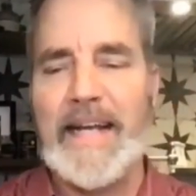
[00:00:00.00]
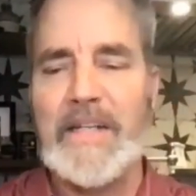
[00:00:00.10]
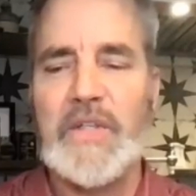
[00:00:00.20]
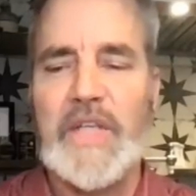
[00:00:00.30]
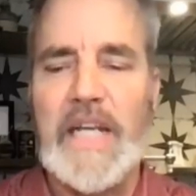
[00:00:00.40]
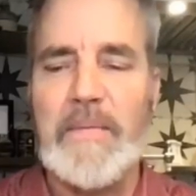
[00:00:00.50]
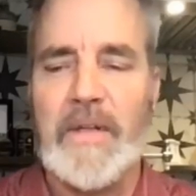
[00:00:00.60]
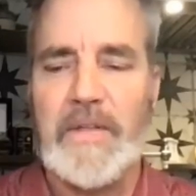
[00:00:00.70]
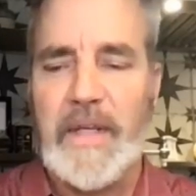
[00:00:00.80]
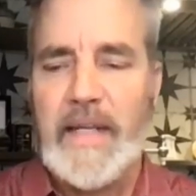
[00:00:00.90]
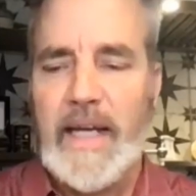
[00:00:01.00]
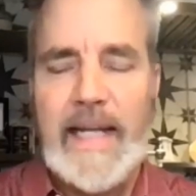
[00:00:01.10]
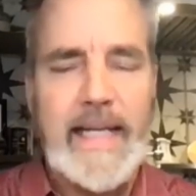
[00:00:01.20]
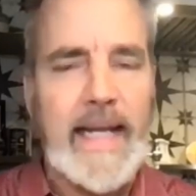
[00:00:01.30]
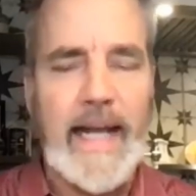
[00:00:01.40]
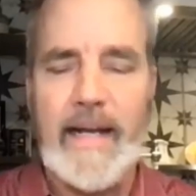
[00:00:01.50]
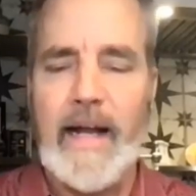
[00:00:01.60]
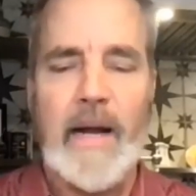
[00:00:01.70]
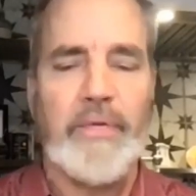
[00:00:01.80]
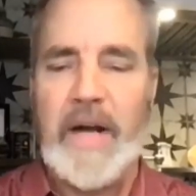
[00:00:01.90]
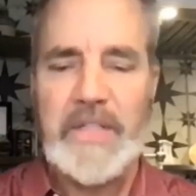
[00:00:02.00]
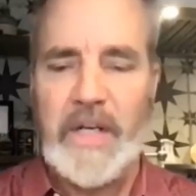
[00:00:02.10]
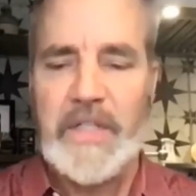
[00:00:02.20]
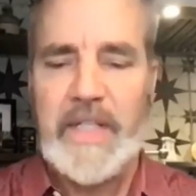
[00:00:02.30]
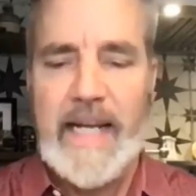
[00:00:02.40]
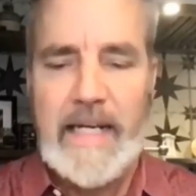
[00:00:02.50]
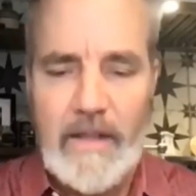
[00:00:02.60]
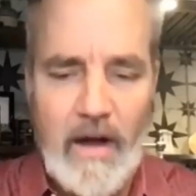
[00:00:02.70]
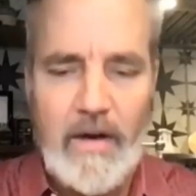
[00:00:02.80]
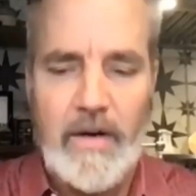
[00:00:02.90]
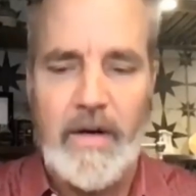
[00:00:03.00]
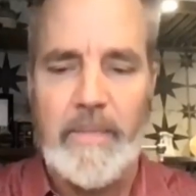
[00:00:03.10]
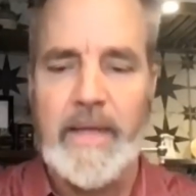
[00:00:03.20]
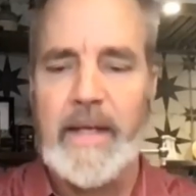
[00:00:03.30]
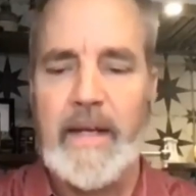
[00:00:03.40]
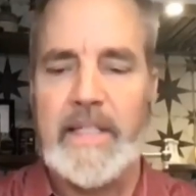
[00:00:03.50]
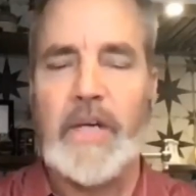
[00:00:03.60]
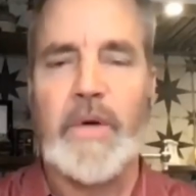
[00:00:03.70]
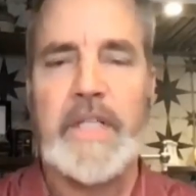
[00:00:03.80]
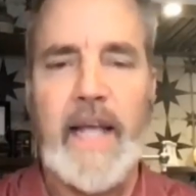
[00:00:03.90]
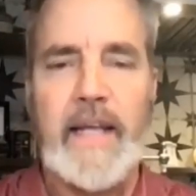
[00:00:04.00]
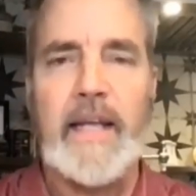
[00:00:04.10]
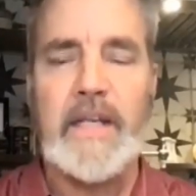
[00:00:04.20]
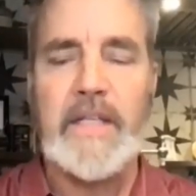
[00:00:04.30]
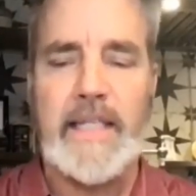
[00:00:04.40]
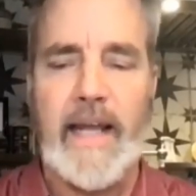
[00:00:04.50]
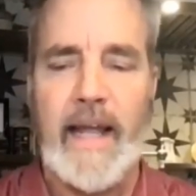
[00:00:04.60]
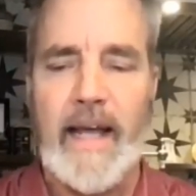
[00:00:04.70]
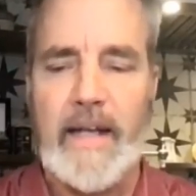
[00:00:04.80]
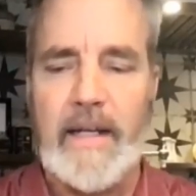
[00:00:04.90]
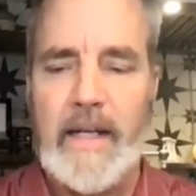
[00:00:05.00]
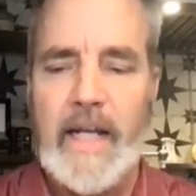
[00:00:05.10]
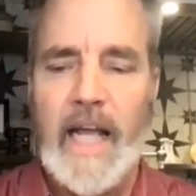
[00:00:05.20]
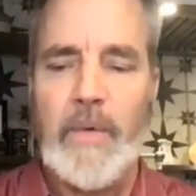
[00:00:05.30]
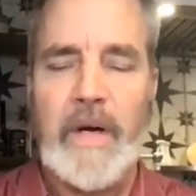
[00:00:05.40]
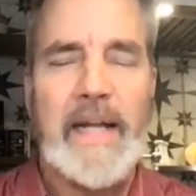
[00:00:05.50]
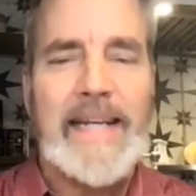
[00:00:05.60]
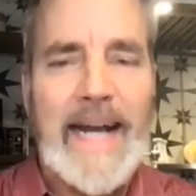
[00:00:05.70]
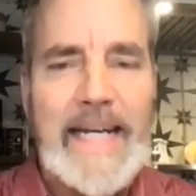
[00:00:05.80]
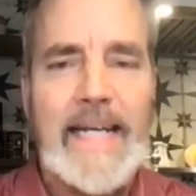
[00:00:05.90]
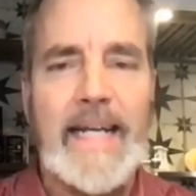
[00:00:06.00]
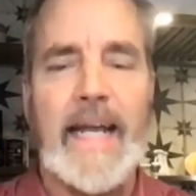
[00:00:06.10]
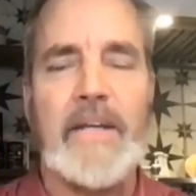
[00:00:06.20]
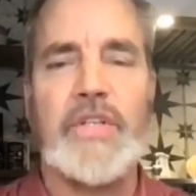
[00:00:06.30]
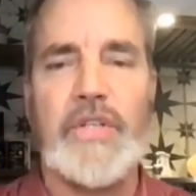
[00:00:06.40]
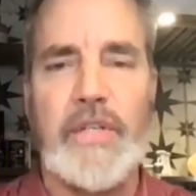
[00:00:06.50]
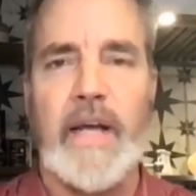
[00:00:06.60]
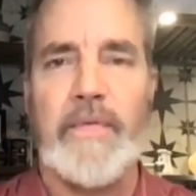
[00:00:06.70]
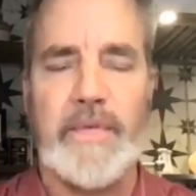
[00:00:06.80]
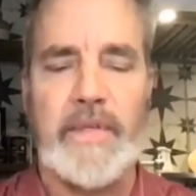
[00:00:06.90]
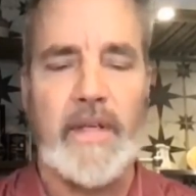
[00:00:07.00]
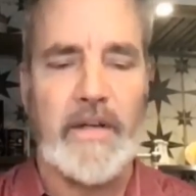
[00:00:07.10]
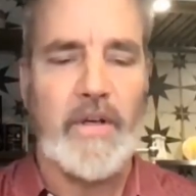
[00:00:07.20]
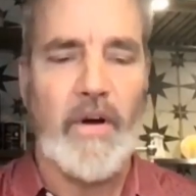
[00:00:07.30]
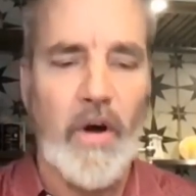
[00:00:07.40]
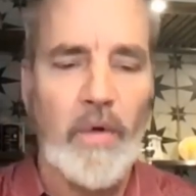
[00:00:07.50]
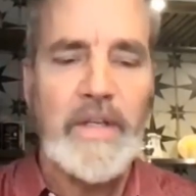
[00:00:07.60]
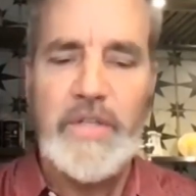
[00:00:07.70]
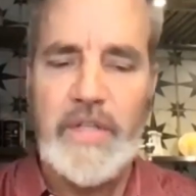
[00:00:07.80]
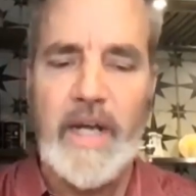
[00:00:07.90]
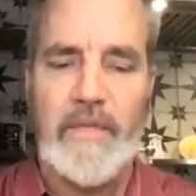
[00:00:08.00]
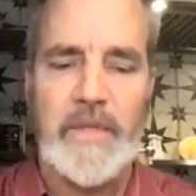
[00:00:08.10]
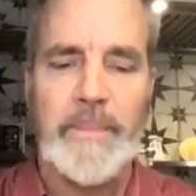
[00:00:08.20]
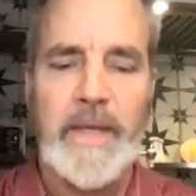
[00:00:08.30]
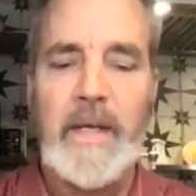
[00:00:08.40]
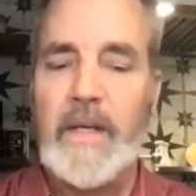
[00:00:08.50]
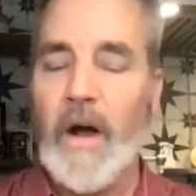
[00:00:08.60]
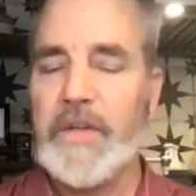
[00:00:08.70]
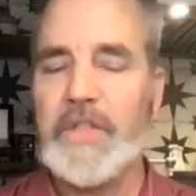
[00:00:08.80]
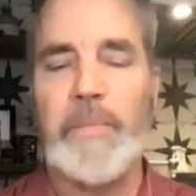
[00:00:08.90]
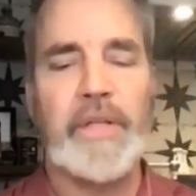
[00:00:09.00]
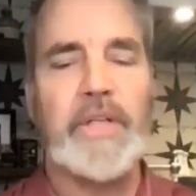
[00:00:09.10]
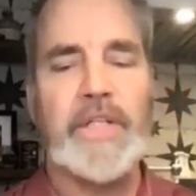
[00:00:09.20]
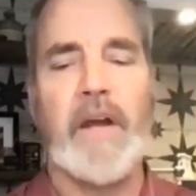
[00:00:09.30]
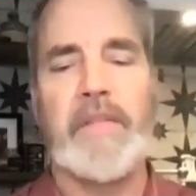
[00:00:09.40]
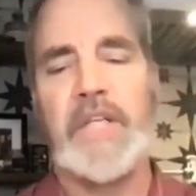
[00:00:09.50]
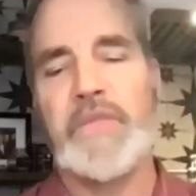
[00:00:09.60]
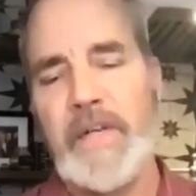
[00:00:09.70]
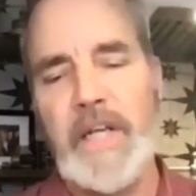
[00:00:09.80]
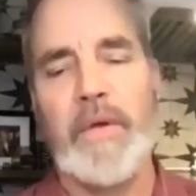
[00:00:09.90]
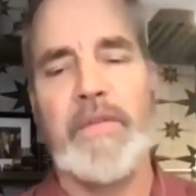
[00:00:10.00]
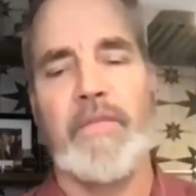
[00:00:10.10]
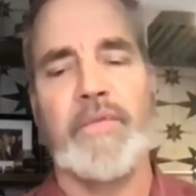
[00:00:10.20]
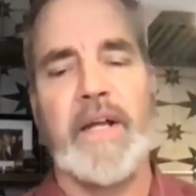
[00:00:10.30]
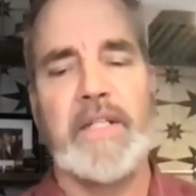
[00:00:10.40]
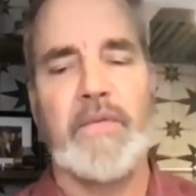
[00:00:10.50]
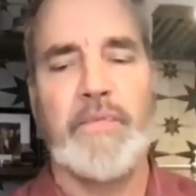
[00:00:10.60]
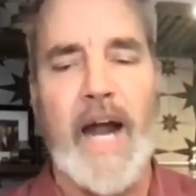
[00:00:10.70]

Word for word: and his demons, and they cannot oppress us any longer. And so we're taking a stand and we're igniting a shift. That's a holy shift. Also, please share this video with your friends and